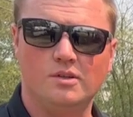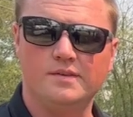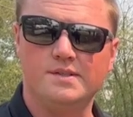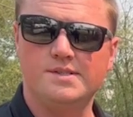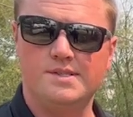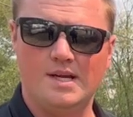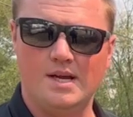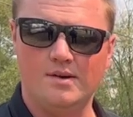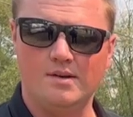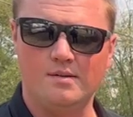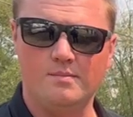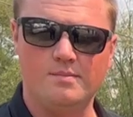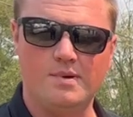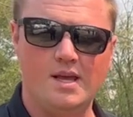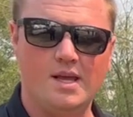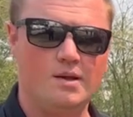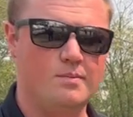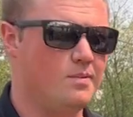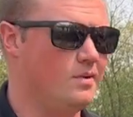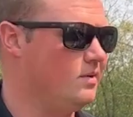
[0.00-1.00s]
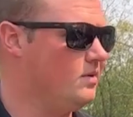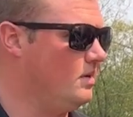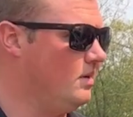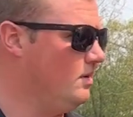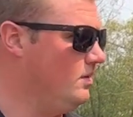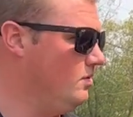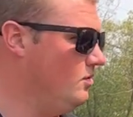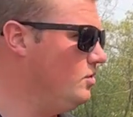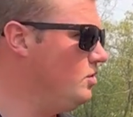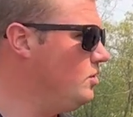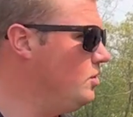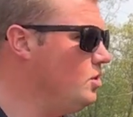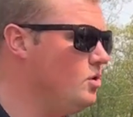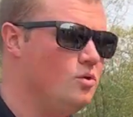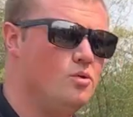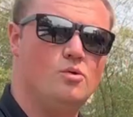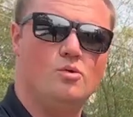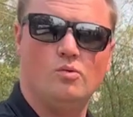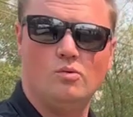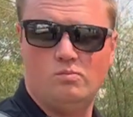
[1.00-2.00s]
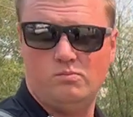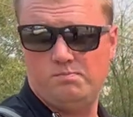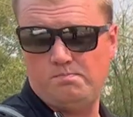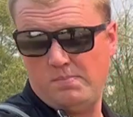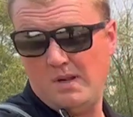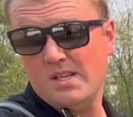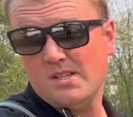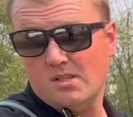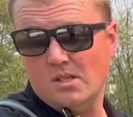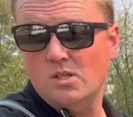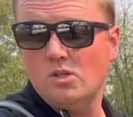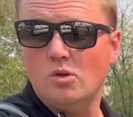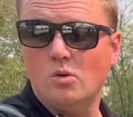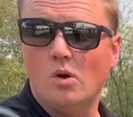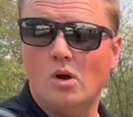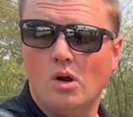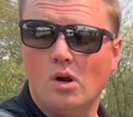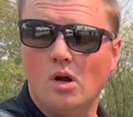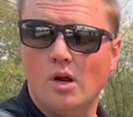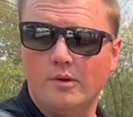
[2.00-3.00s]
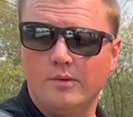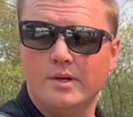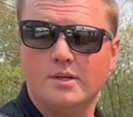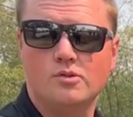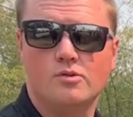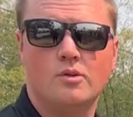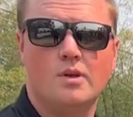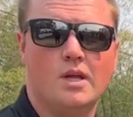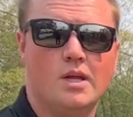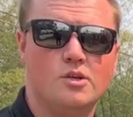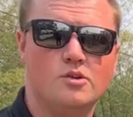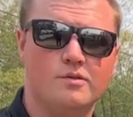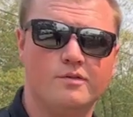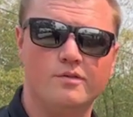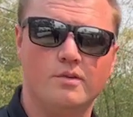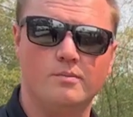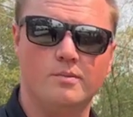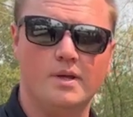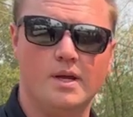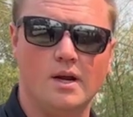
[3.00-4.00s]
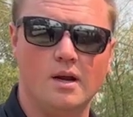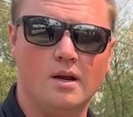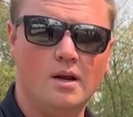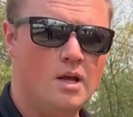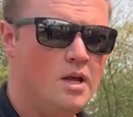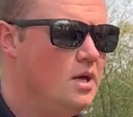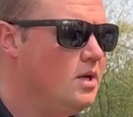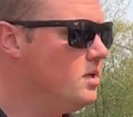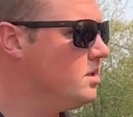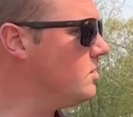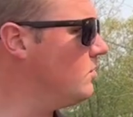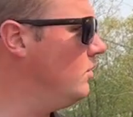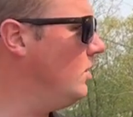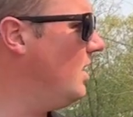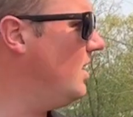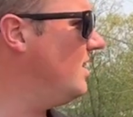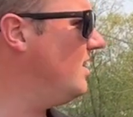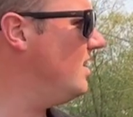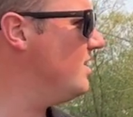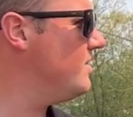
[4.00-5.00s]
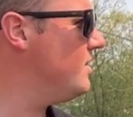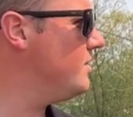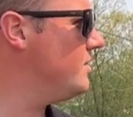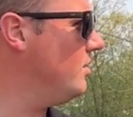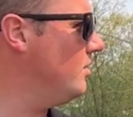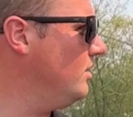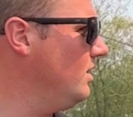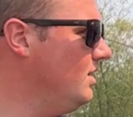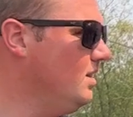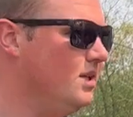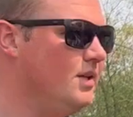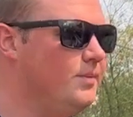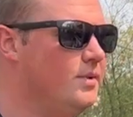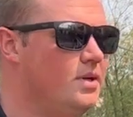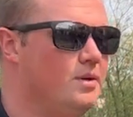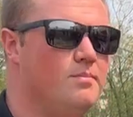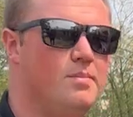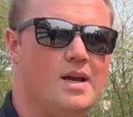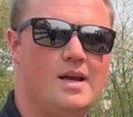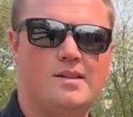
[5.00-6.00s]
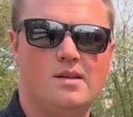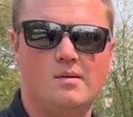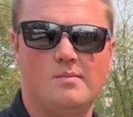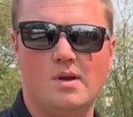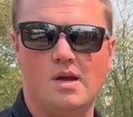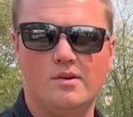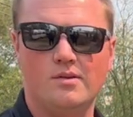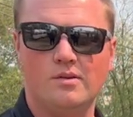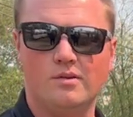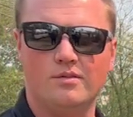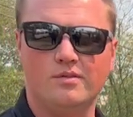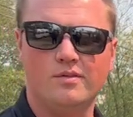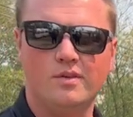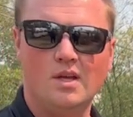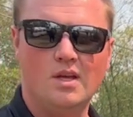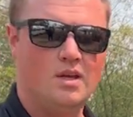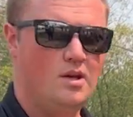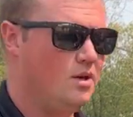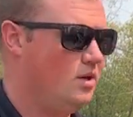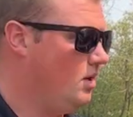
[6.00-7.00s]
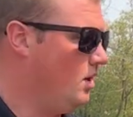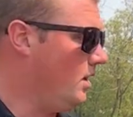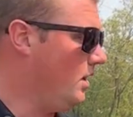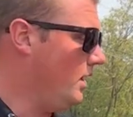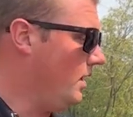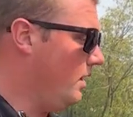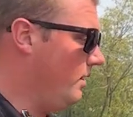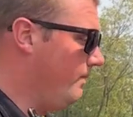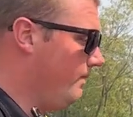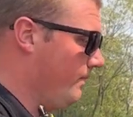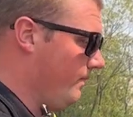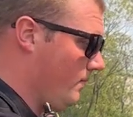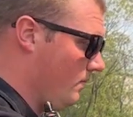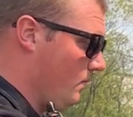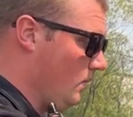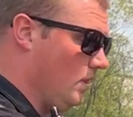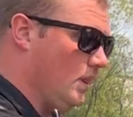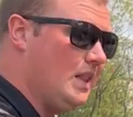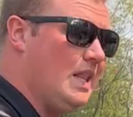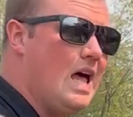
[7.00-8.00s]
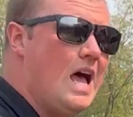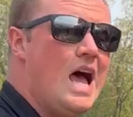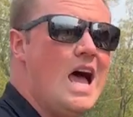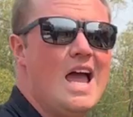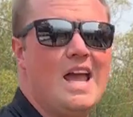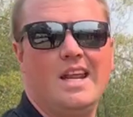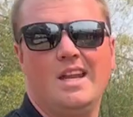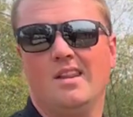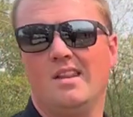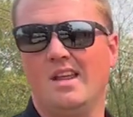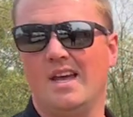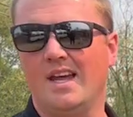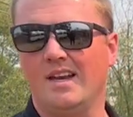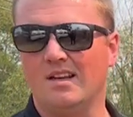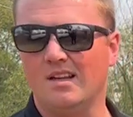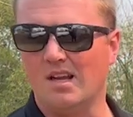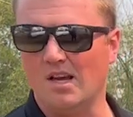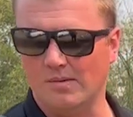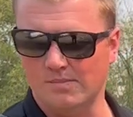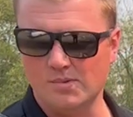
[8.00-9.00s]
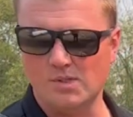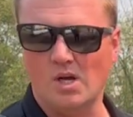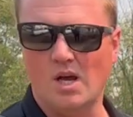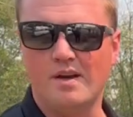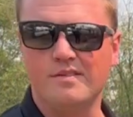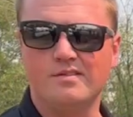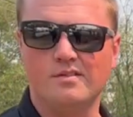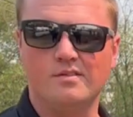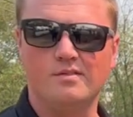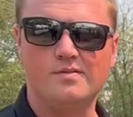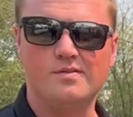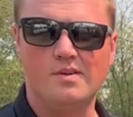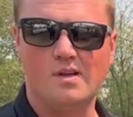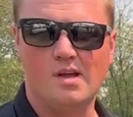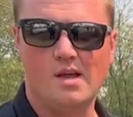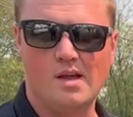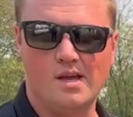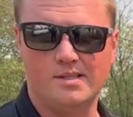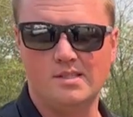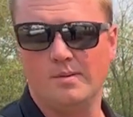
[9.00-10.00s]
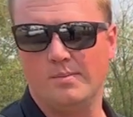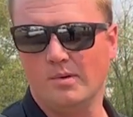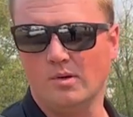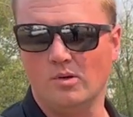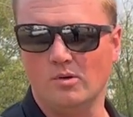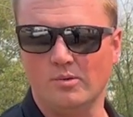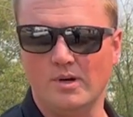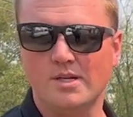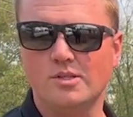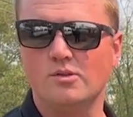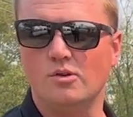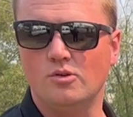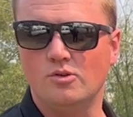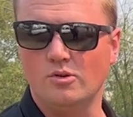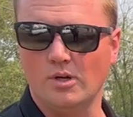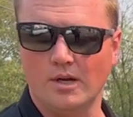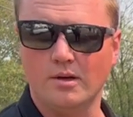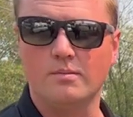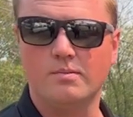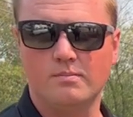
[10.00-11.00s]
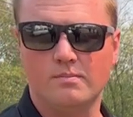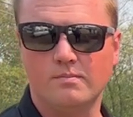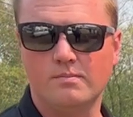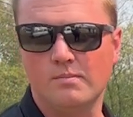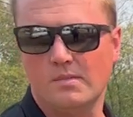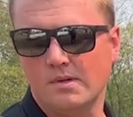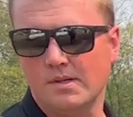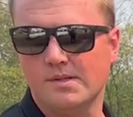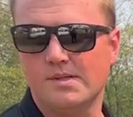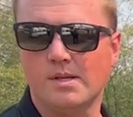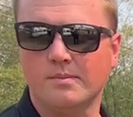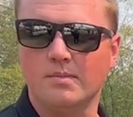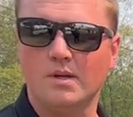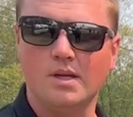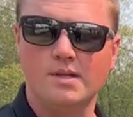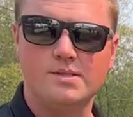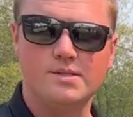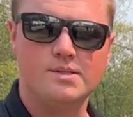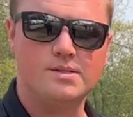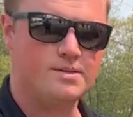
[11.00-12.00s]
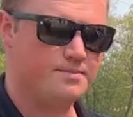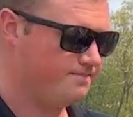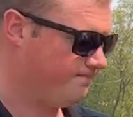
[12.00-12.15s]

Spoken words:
if it's down an embankment, and you basically do our auto extrication from there. So we're not necessarily limited by the amount of line that comes off of a typical rescue truck in some cases.